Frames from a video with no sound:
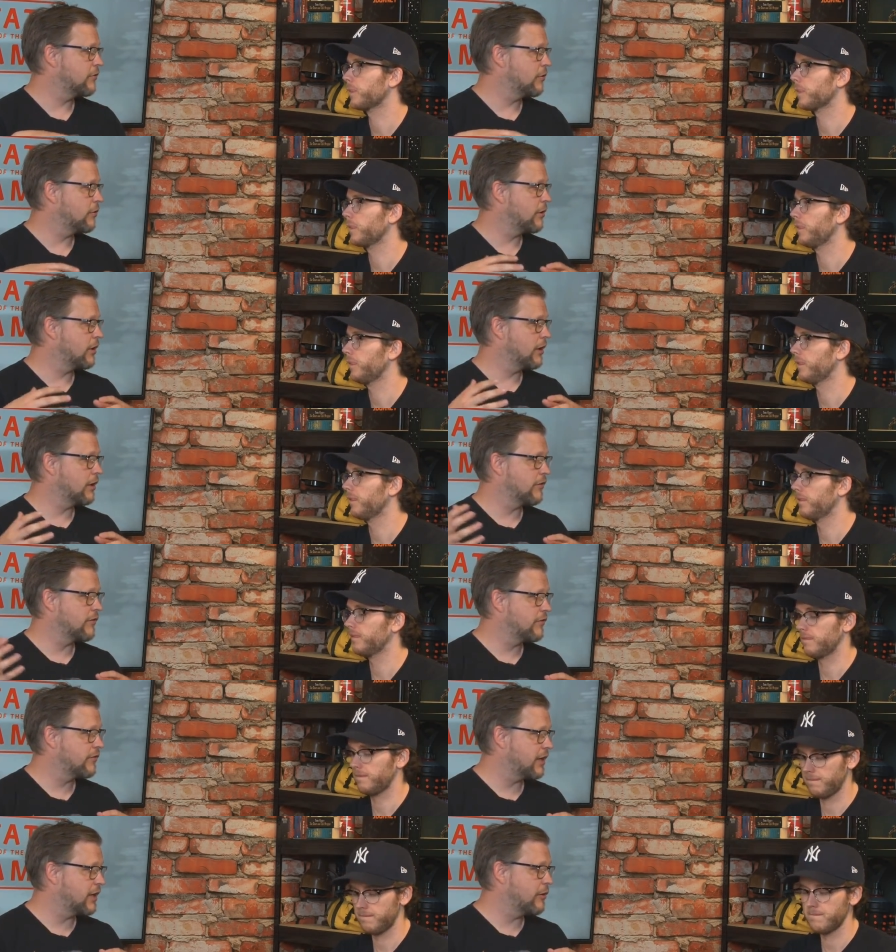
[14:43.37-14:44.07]
Speaker 1: You
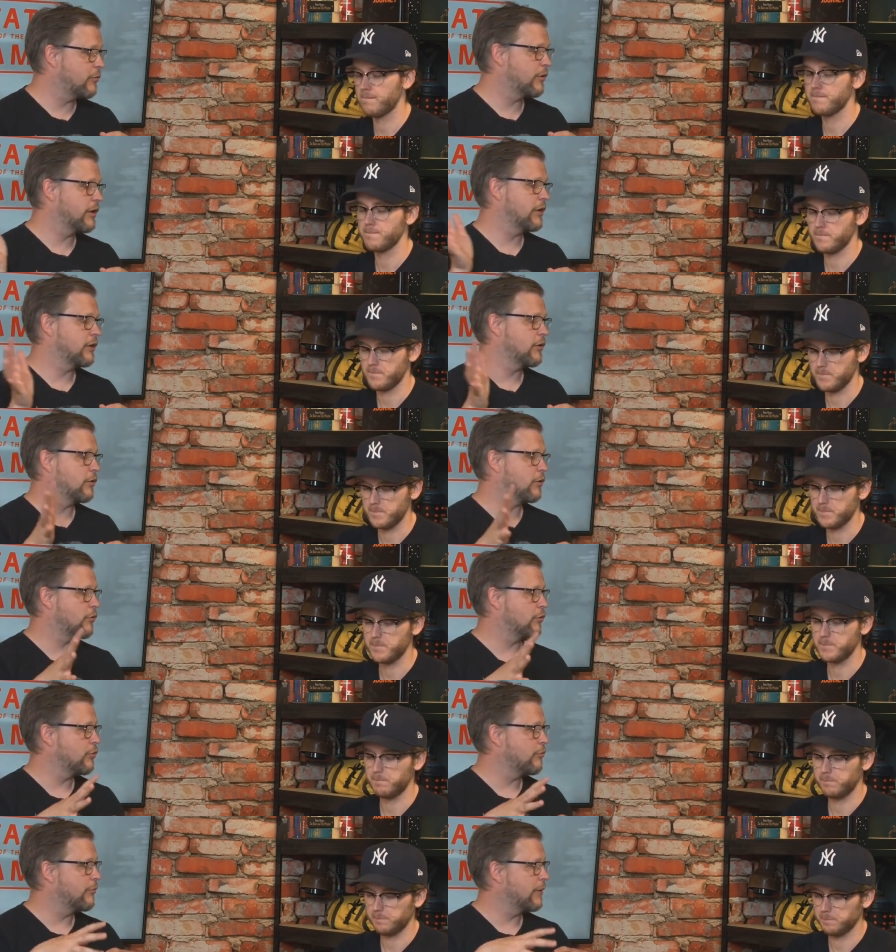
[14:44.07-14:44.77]
can see when
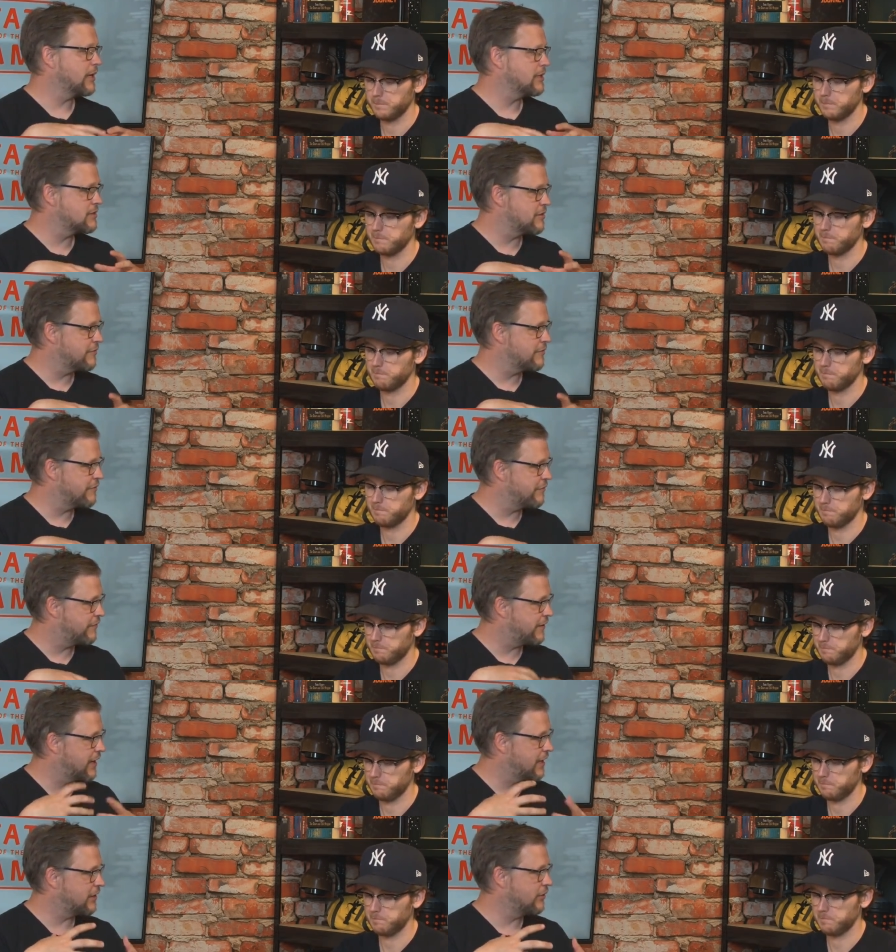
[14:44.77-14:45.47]
your group mates
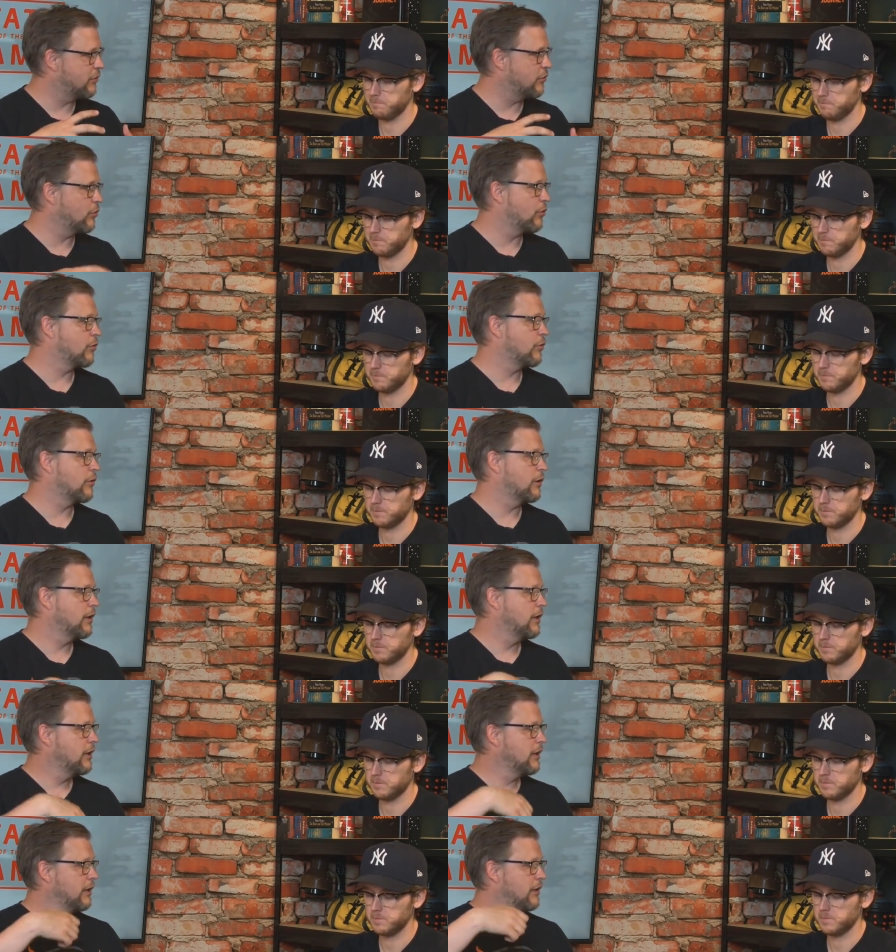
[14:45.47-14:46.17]
affect your
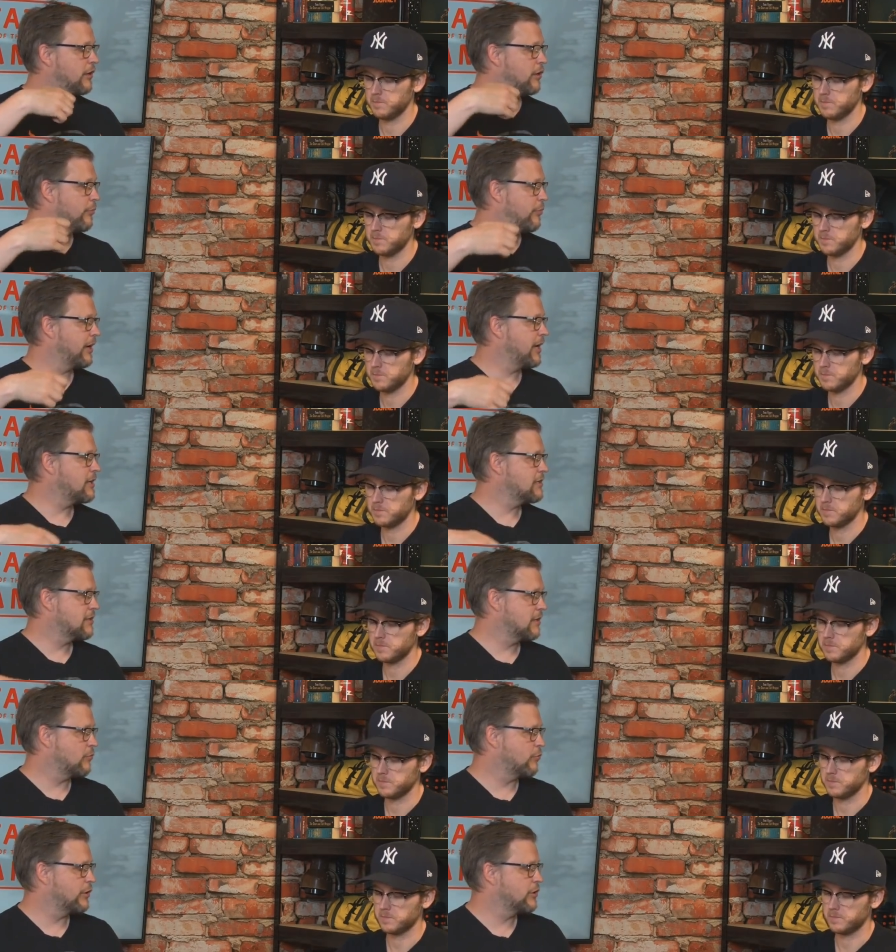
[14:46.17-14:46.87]
the
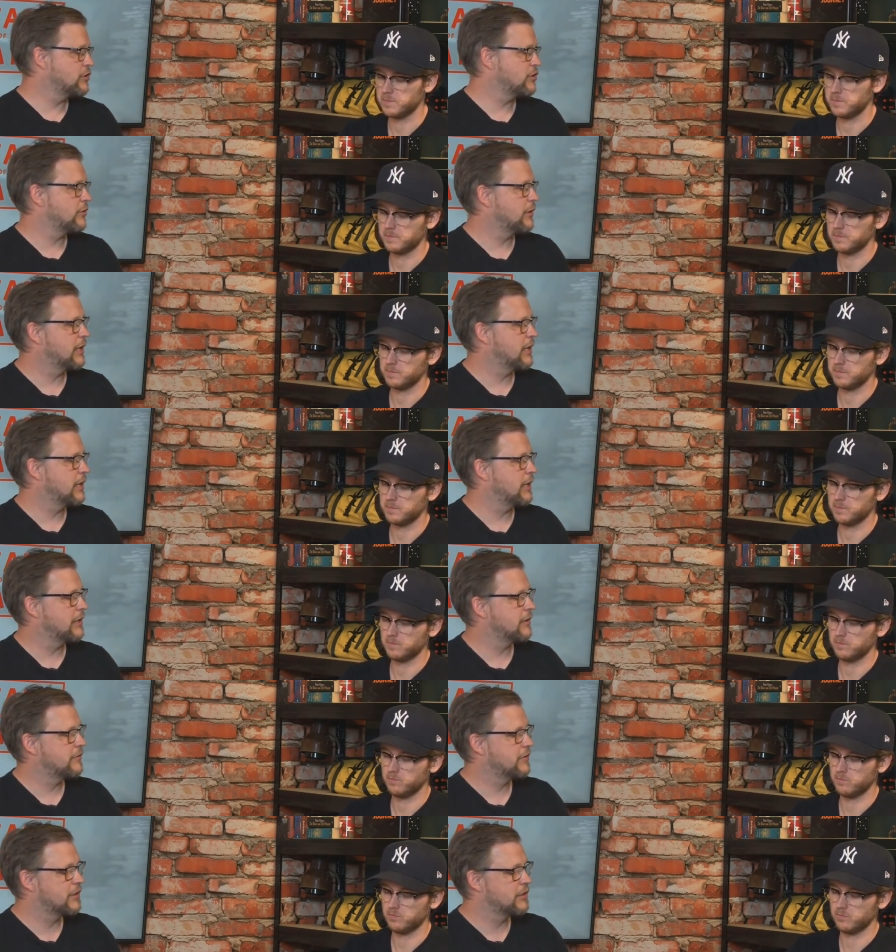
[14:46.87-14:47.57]
pace at which you
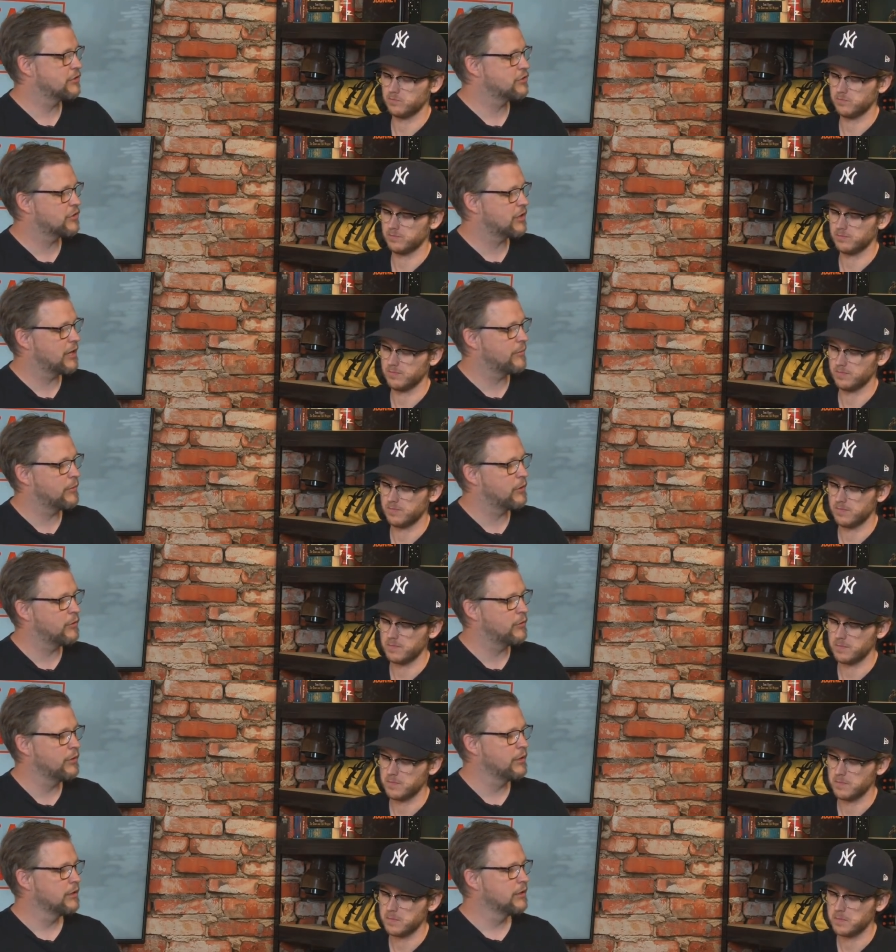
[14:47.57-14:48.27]
get signature
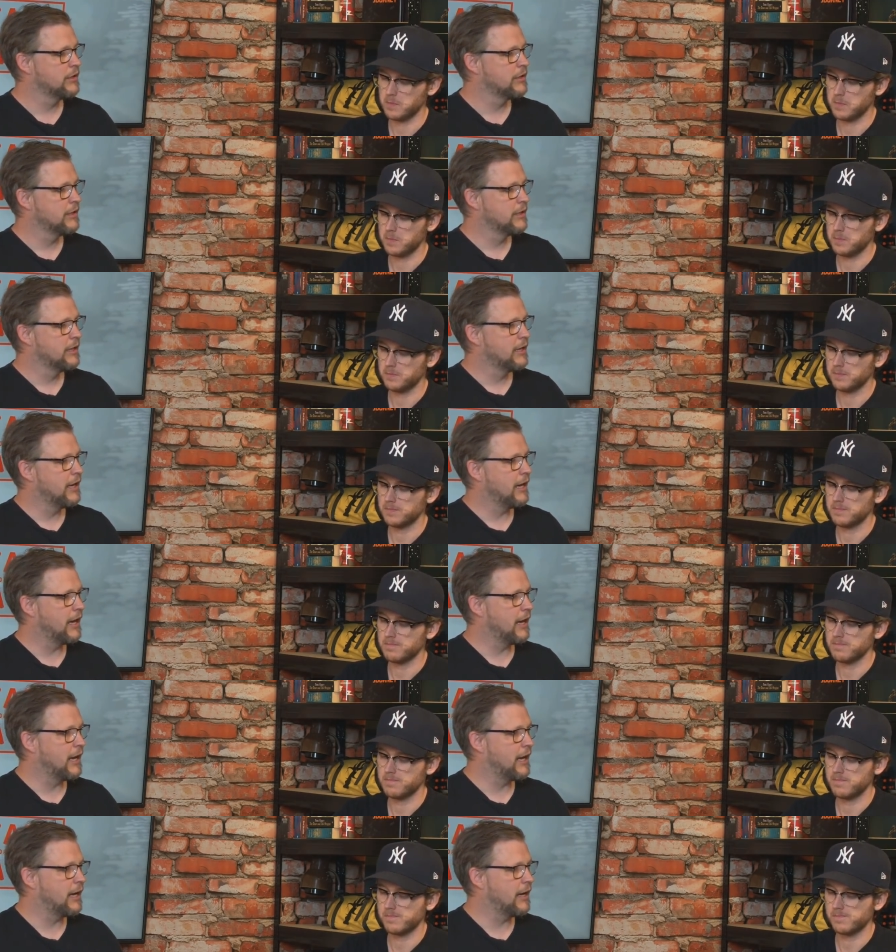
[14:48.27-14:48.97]
ammo.
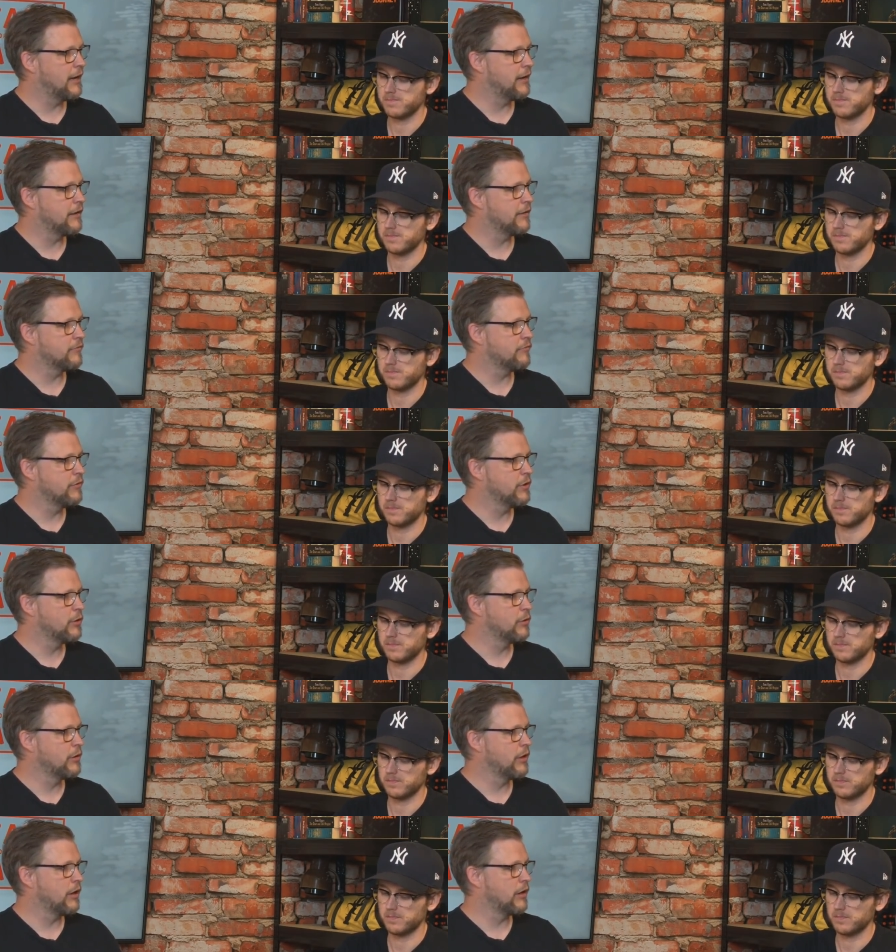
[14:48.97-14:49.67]
Uh,
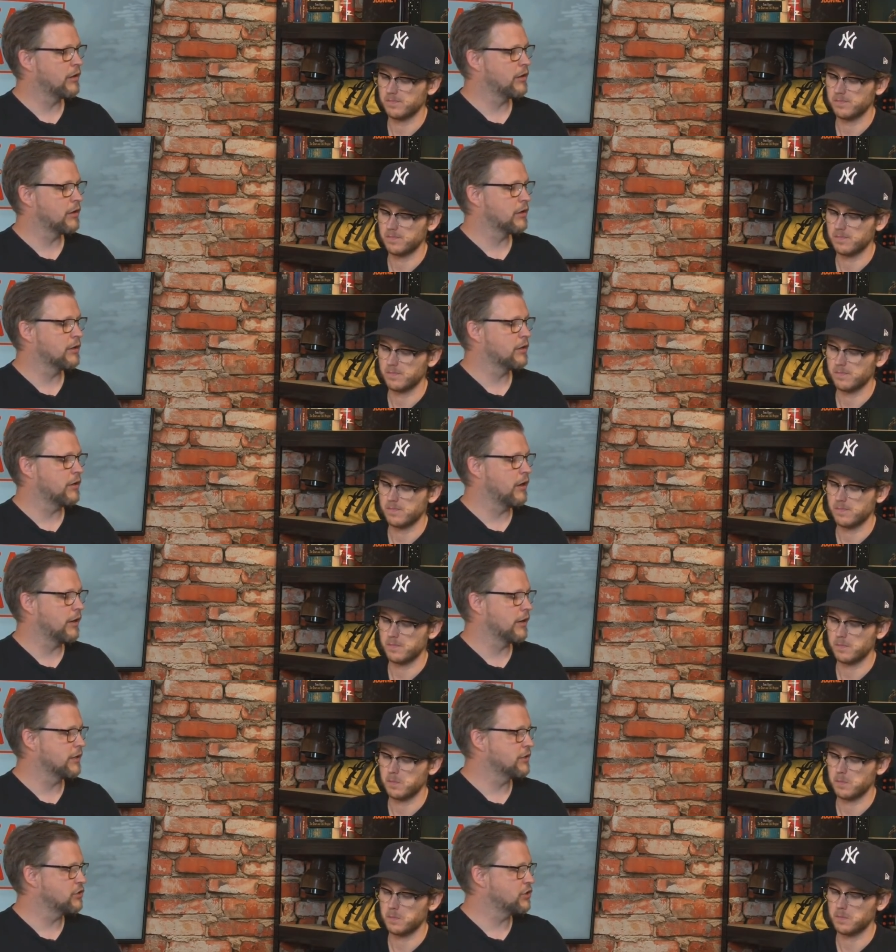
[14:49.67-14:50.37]
no longer
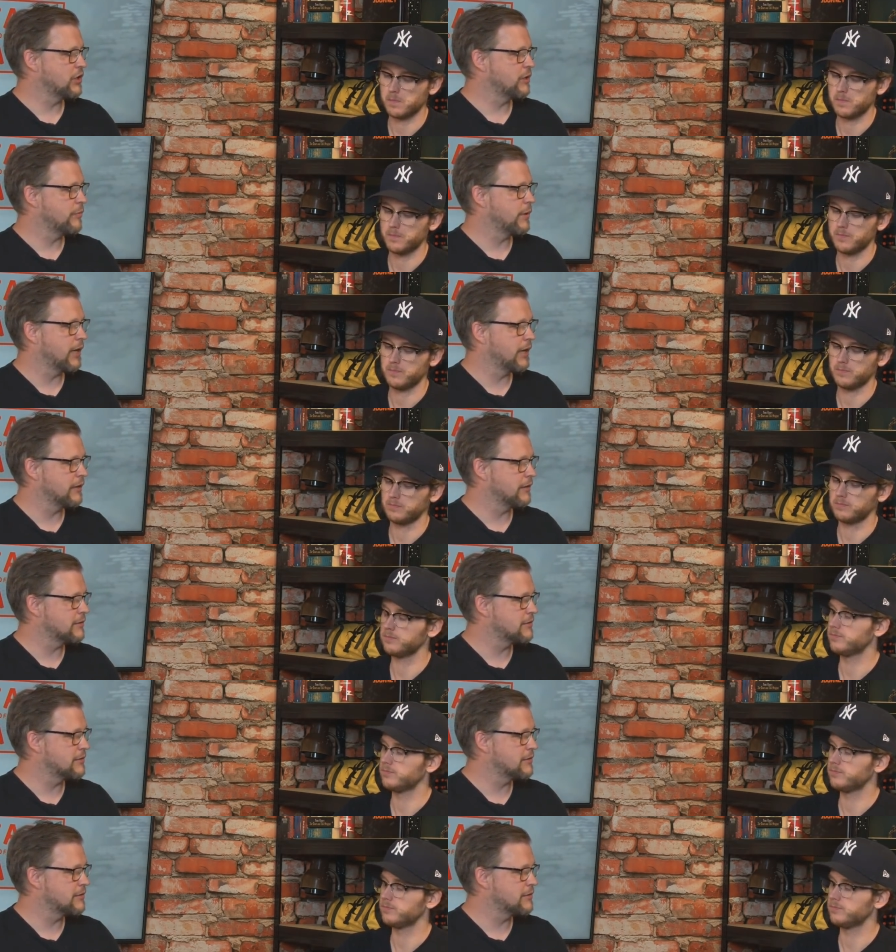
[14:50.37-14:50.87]
R N G behind the